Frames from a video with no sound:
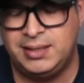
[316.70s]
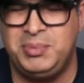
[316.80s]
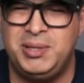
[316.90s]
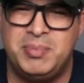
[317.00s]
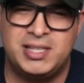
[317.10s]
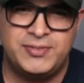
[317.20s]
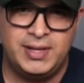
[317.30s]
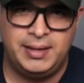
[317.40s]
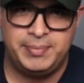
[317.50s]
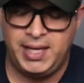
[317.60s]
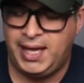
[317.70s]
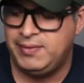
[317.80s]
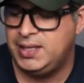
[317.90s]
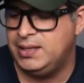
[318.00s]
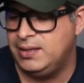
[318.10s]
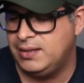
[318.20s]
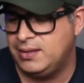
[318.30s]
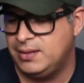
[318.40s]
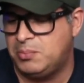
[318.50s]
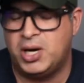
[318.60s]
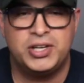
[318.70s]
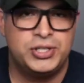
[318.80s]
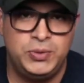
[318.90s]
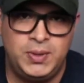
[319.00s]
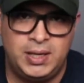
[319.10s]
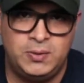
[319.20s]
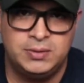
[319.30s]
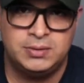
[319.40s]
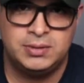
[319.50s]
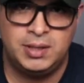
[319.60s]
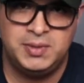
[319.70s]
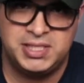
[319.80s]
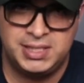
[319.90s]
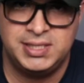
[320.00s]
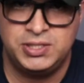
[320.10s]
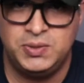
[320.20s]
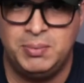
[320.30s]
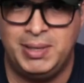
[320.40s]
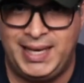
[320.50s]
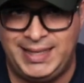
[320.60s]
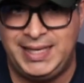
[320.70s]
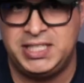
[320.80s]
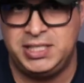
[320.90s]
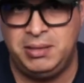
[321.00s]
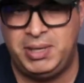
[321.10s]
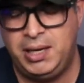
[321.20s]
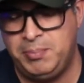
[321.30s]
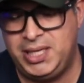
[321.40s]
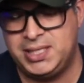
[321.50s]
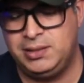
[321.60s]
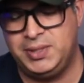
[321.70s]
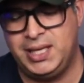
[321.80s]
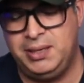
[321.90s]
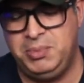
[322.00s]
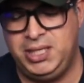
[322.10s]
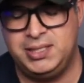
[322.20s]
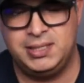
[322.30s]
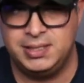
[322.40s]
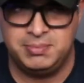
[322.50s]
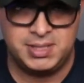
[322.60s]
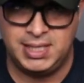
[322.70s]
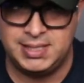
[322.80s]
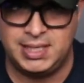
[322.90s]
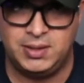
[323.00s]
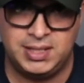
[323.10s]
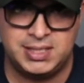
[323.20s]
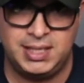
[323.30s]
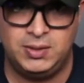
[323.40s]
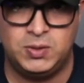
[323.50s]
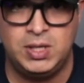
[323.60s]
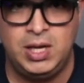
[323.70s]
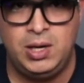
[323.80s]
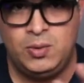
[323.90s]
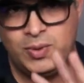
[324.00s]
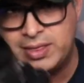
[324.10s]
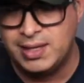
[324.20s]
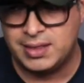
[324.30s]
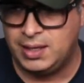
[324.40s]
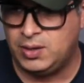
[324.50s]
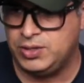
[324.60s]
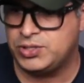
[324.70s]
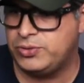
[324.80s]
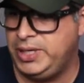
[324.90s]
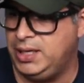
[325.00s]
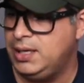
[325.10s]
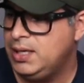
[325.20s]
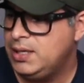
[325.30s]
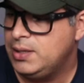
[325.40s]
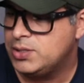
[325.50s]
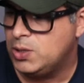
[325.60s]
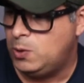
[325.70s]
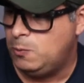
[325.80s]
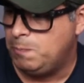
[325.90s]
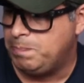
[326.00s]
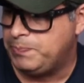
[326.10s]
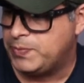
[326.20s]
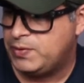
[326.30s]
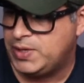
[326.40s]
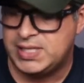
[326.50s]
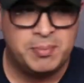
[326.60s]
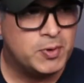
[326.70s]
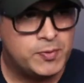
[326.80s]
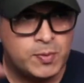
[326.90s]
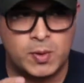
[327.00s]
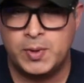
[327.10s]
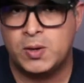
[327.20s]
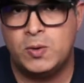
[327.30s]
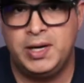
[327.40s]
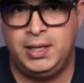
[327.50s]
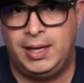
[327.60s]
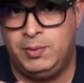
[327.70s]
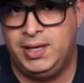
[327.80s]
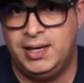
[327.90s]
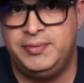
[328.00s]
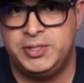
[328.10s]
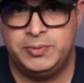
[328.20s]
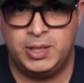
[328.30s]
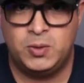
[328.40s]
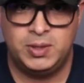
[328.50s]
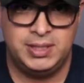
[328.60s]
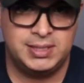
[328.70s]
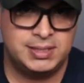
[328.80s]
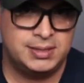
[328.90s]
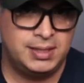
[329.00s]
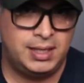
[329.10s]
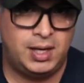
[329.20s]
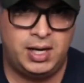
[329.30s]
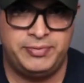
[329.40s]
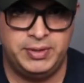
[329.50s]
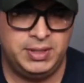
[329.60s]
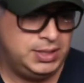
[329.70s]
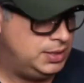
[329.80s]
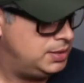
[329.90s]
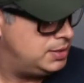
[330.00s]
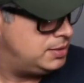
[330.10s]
the best for that. They have the Mark II now, which does do the blind HDMI, and basically what that means is it sends out the signal with nothing on the screen. So, for example, if we were recording, I would love to record this off of the